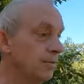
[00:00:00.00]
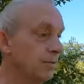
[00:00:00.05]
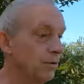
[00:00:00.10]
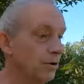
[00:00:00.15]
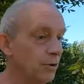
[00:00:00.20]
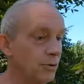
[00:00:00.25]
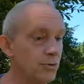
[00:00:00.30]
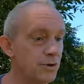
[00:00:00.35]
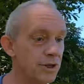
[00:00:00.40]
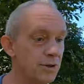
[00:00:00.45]

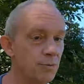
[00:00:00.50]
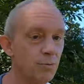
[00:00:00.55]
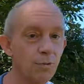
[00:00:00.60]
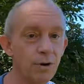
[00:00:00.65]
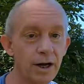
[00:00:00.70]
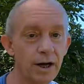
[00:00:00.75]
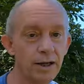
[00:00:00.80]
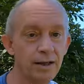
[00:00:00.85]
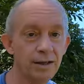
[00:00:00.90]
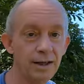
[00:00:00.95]
We're losing
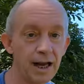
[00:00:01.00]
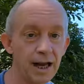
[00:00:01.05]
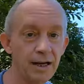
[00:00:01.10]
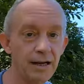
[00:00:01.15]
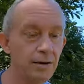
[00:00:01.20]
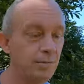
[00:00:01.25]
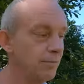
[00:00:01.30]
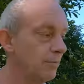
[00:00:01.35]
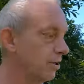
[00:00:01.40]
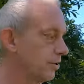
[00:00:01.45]
weight,
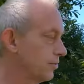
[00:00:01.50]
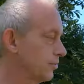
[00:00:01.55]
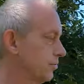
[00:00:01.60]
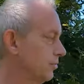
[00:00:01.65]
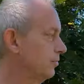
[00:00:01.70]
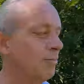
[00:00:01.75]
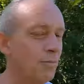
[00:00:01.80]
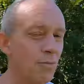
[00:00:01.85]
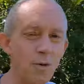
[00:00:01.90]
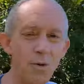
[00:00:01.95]
gaining
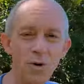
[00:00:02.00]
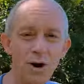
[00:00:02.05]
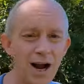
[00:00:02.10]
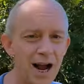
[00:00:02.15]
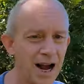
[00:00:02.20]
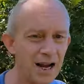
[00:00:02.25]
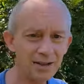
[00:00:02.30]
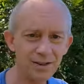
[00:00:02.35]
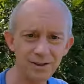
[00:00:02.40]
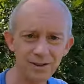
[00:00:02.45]
muscle, more
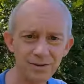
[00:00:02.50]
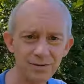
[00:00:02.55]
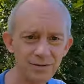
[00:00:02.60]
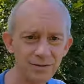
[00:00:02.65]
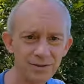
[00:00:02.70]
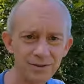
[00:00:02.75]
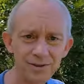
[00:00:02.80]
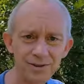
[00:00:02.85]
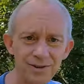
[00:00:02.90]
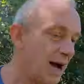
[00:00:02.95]

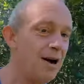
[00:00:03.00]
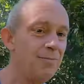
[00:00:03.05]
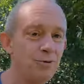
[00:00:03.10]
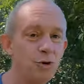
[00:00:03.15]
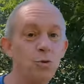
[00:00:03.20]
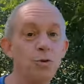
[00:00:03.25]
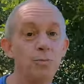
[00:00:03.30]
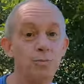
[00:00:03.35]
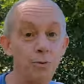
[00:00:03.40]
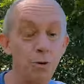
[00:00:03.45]
active.
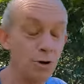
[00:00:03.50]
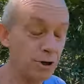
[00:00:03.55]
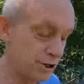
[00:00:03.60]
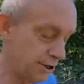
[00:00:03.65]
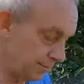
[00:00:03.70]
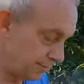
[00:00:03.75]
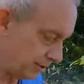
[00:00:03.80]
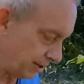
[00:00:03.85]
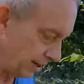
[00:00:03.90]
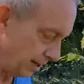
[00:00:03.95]
I'm doing
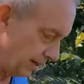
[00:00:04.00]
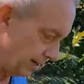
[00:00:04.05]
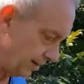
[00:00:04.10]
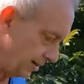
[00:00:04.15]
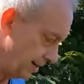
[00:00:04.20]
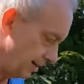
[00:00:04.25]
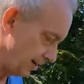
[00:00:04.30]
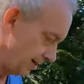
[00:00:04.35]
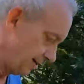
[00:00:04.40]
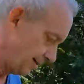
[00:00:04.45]
push-ups
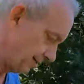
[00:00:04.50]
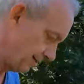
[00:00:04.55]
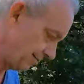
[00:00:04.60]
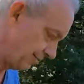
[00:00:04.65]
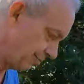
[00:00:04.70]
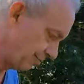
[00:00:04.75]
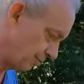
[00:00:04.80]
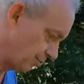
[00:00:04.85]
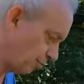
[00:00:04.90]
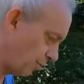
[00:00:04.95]
again.
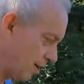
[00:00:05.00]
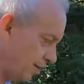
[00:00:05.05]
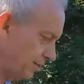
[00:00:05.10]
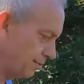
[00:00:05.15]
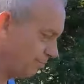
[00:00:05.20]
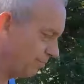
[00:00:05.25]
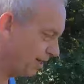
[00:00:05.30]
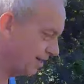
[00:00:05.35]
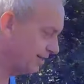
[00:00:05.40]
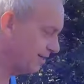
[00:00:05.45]
I was
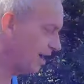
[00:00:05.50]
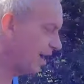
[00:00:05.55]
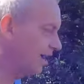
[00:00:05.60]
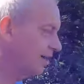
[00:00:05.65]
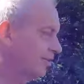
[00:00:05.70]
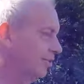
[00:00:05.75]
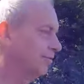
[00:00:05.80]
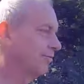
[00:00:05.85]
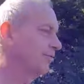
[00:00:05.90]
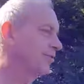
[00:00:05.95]
watching my
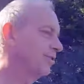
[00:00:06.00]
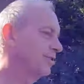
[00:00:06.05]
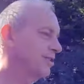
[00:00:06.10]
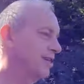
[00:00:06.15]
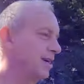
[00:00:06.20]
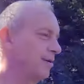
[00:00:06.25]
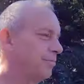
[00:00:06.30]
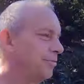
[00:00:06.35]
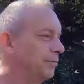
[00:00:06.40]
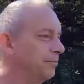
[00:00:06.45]
doctor, for
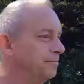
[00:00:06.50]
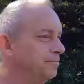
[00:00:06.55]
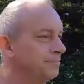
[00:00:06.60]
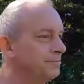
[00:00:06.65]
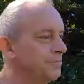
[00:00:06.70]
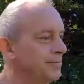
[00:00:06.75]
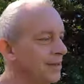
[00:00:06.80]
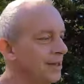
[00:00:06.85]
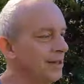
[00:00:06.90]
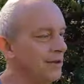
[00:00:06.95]
example,
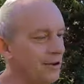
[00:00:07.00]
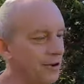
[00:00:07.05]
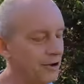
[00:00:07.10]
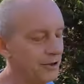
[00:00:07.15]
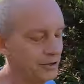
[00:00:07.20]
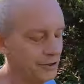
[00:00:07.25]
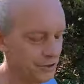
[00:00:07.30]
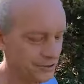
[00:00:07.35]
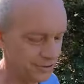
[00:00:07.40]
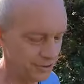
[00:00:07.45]

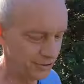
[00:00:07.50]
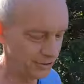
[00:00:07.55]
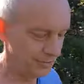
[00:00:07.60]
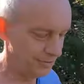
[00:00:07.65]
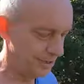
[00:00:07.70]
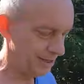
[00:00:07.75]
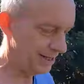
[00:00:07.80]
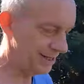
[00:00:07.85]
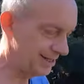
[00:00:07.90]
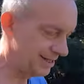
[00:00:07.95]
on
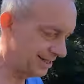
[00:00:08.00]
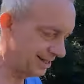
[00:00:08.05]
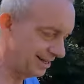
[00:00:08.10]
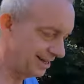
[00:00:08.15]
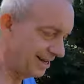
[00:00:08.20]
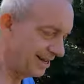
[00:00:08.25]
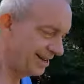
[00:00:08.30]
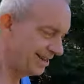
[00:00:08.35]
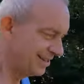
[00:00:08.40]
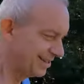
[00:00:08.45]
YouTube, and he
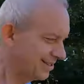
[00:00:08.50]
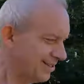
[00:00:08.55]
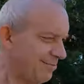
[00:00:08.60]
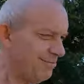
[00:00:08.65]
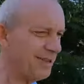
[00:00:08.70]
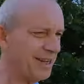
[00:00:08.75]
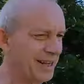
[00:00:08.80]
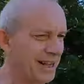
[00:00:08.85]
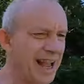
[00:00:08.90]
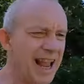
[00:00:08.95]
said
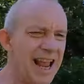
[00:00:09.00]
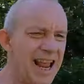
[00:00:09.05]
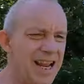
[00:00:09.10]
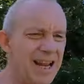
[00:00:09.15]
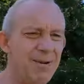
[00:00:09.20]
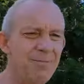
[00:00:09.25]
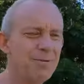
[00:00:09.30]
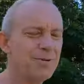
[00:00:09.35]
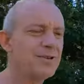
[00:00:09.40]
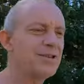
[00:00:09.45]
something like
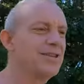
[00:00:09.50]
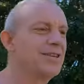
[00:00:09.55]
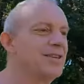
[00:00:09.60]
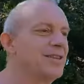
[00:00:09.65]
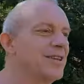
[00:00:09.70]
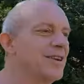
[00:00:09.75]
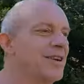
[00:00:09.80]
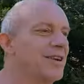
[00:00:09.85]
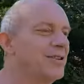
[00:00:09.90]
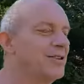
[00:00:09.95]
80%
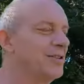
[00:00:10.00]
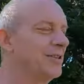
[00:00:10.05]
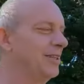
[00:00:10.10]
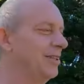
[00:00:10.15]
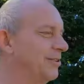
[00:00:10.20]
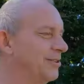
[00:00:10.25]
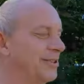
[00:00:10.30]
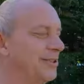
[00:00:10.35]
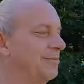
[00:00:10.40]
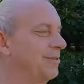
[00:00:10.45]
of the
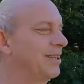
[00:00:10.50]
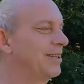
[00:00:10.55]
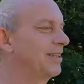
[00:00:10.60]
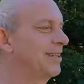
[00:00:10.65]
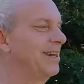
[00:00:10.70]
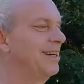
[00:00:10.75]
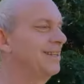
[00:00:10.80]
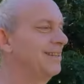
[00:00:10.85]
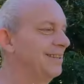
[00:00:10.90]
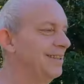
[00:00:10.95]
country or something like
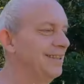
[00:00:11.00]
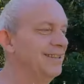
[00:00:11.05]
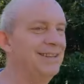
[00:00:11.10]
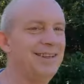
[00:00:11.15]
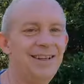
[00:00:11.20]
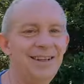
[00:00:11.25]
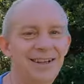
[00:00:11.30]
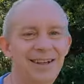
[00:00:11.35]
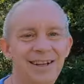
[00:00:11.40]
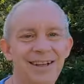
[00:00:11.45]
that
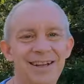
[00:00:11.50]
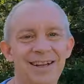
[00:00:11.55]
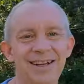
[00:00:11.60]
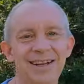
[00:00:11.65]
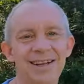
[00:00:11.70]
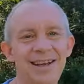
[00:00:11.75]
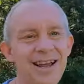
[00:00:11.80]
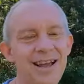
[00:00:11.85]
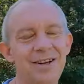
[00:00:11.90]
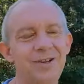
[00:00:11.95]

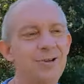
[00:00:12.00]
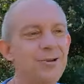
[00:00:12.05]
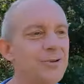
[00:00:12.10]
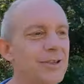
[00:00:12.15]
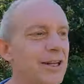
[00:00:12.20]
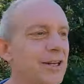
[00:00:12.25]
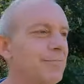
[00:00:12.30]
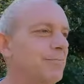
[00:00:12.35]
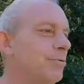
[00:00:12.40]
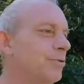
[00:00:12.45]
can't do
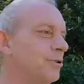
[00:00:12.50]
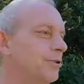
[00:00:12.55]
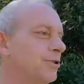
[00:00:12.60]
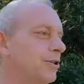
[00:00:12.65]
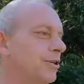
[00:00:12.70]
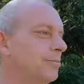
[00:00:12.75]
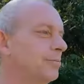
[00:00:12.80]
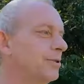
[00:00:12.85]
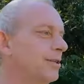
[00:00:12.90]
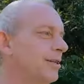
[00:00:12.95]
10
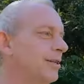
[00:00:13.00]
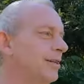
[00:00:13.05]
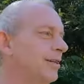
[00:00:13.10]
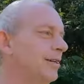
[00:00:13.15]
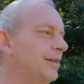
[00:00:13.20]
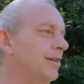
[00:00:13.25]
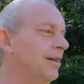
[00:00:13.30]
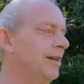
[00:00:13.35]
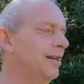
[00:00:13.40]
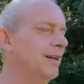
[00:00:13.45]
push-ups.
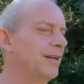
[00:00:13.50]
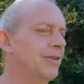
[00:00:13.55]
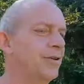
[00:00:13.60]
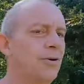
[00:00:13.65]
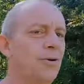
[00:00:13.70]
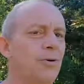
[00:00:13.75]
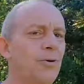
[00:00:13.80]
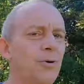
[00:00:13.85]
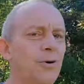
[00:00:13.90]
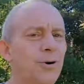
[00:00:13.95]
And I
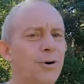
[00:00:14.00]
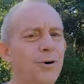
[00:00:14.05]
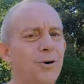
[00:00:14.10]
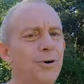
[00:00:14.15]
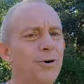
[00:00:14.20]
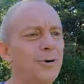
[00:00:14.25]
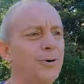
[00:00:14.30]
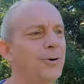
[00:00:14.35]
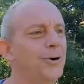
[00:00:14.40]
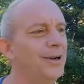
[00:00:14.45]
thought,
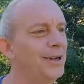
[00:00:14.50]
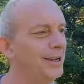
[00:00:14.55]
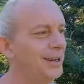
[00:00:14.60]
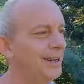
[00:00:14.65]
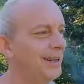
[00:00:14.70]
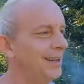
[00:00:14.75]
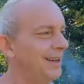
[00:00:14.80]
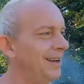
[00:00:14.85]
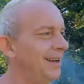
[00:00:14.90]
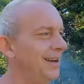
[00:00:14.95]
whoa,
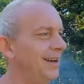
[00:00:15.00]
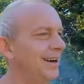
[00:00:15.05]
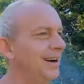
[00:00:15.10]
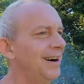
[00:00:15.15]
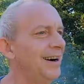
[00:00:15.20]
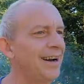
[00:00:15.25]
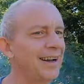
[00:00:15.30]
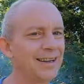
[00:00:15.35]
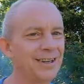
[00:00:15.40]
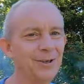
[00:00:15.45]

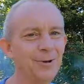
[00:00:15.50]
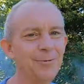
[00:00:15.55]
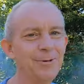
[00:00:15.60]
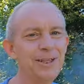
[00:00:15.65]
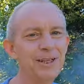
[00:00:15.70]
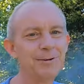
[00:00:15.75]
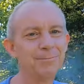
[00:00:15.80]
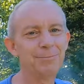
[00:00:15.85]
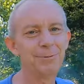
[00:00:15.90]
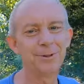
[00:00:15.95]
I can do
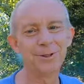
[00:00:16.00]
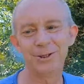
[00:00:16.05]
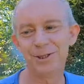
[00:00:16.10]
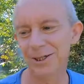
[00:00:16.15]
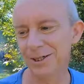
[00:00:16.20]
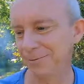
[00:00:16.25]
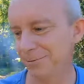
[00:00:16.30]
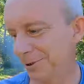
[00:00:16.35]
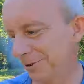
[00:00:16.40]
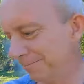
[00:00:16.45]
10
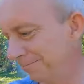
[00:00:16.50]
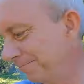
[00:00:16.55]
push-ups.